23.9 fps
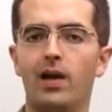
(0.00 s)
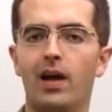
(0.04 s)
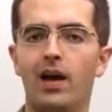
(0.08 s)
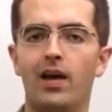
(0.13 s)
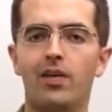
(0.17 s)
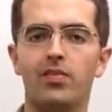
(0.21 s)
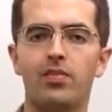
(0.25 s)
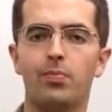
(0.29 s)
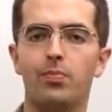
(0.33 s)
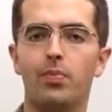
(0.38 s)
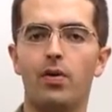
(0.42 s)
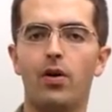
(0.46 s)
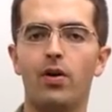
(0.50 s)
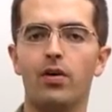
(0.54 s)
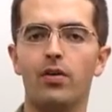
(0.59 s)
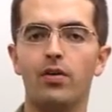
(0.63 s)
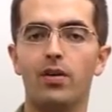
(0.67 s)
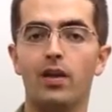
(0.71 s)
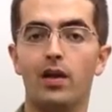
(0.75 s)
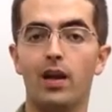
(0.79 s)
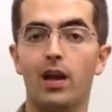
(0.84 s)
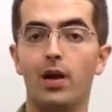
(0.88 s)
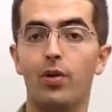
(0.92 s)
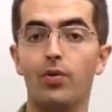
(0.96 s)
as a
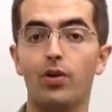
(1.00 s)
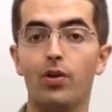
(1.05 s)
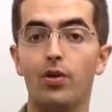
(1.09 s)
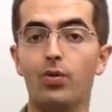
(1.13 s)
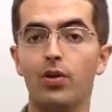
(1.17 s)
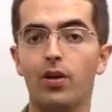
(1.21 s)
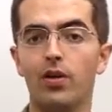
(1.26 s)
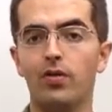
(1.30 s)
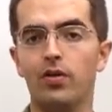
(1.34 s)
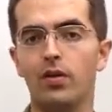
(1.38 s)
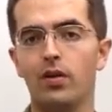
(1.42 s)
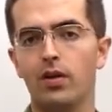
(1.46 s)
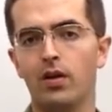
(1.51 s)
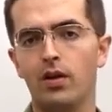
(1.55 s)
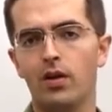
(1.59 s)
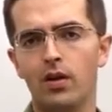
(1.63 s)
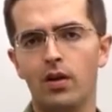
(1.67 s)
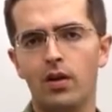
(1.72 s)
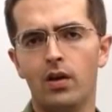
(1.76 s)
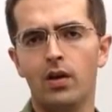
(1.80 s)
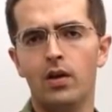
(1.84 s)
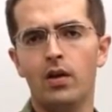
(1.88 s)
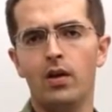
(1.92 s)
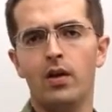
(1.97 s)
part in our unit.
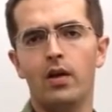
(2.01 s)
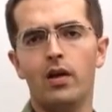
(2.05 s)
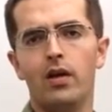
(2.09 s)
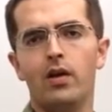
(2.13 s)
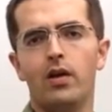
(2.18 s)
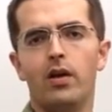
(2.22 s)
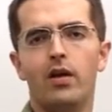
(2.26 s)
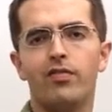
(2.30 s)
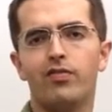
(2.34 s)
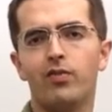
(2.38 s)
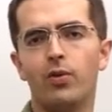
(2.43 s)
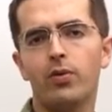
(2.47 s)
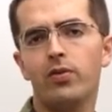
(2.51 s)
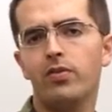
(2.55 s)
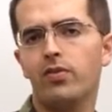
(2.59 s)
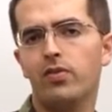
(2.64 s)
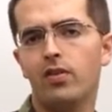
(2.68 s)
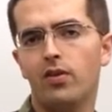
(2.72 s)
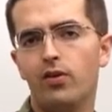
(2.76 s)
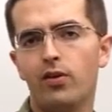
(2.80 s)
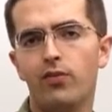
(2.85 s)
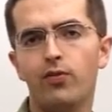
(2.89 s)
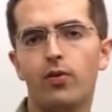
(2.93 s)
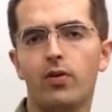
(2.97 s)
Of course, the
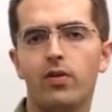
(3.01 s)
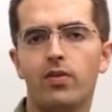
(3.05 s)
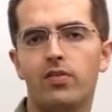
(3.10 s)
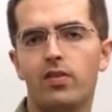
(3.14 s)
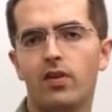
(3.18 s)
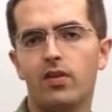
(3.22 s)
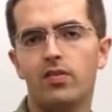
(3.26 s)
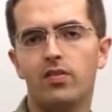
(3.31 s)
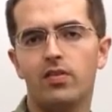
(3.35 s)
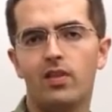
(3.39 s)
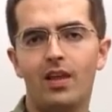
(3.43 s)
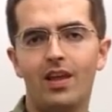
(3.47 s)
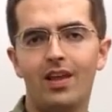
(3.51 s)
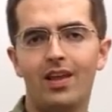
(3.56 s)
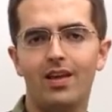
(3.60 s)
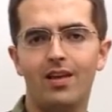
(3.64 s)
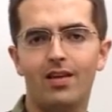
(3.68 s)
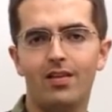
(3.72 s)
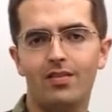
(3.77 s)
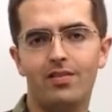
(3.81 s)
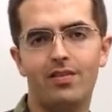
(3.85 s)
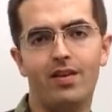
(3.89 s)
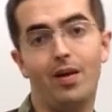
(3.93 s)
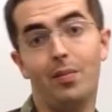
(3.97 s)
246th
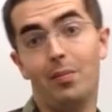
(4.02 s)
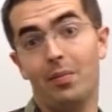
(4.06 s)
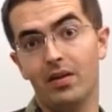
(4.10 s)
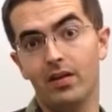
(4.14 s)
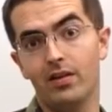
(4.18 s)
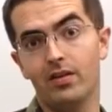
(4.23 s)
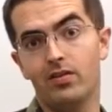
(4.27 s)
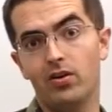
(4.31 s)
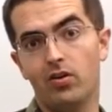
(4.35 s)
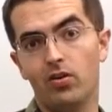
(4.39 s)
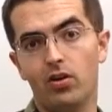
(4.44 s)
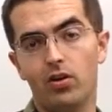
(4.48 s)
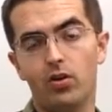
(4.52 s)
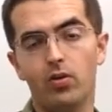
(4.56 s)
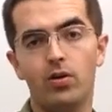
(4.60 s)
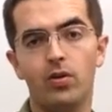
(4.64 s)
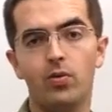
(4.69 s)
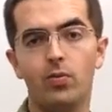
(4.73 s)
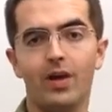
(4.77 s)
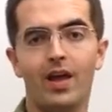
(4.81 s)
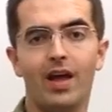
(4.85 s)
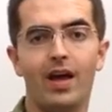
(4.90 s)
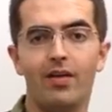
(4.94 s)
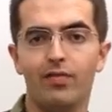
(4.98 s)
is a military
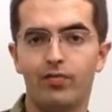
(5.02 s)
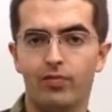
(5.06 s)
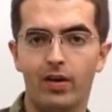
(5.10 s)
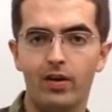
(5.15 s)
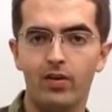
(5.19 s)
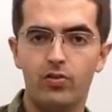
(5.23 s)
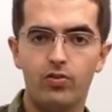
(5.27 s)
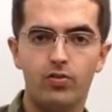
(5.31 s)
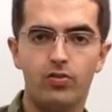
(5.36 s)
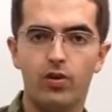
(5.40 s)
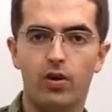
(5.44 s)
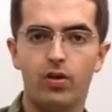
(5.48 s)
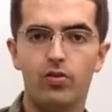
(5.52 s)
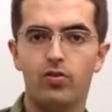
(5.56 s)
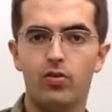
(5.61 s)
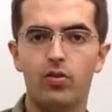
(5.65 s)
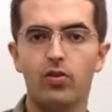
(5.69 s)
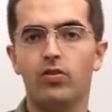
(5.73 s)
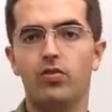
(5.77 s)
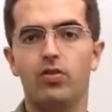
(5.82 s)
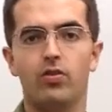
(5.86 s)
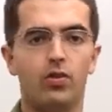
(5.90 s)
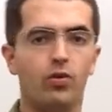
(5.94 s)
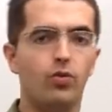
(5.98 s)
unit. We have rank
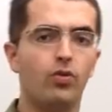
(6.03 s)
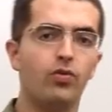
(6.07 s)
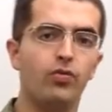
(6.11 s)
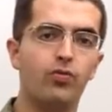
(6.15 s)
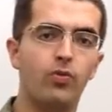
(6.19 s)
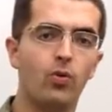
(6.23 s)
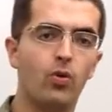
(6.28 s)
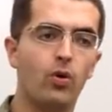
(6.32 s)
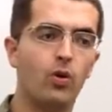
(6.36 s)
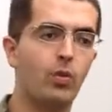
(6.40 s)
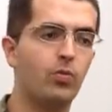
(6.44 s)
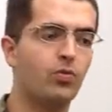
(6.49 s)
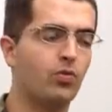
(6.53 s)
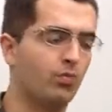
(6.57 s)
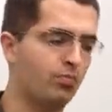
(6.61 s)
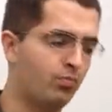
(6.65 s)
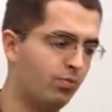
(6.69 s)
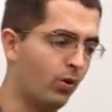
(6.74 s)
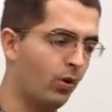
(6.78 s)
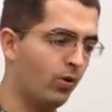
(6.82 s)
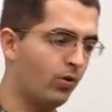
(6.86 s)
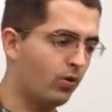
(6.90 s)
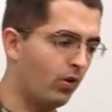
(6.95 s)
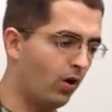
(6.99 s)
structures and uniforms and
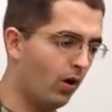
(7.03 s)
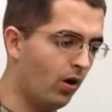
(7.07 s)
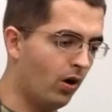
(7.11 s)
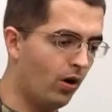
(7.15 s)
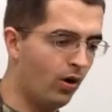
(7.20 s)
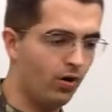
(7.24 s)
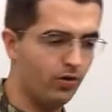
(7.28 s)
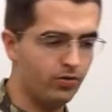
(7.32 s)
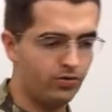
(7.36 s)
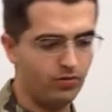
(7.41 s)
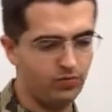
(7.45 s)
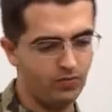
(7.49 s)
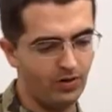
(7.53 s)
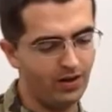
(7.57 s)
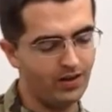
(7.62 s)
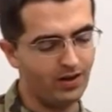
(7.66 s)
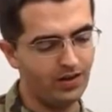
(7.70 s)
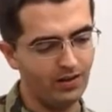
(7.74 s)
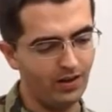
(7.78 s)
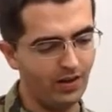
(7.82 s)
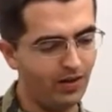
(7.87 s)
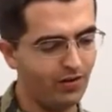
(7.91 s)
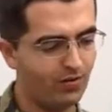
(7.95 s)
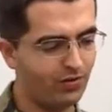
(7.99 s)
protocols and
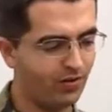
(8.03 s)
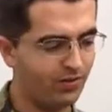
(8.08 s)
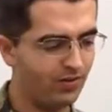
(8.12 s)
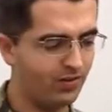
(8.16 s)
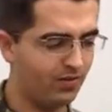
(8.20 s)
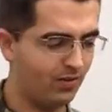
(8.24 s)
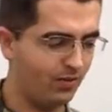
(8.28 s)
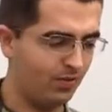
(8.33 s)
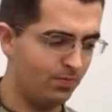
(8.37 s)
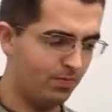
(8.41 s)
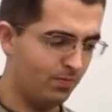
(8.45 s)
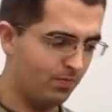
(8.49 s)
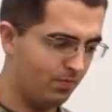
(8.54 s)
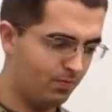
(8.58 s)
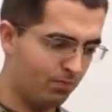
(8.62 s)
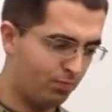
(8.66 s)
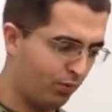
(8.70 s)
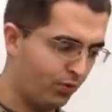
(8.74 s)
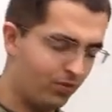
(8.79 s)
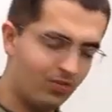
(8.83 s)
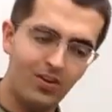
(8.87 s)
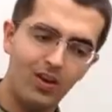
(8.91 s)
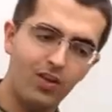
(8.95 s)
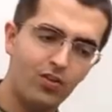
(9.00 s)
regulations and
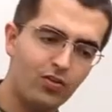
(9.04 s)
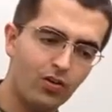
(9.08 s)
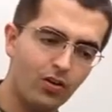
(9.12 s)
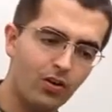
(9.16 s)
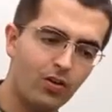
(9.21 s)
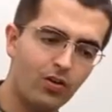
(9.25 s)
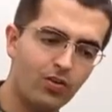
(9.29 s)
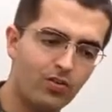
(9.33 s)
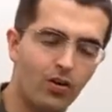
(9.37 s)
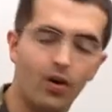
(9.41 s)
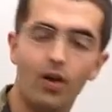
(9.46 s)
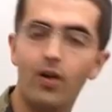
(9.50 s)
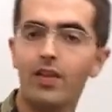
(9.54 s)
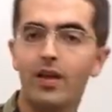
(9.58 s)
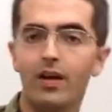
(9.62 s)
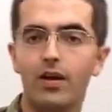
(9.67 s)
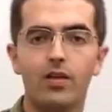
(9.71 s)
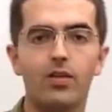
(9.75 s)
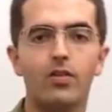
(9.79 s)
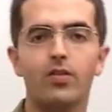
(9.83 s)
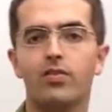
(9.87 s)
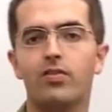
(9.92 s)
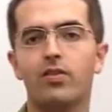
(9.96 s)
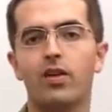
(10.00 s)
procedures and all that
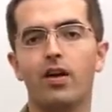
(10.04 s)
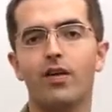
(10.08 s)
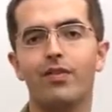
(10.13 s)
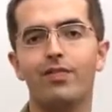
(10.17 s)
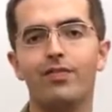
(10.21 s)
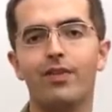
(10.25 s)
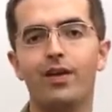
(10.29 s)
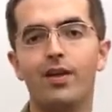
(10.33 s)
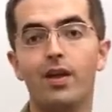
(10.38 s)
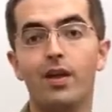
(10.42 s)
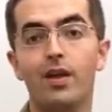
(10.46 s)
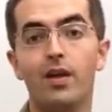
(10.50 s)
other stuff,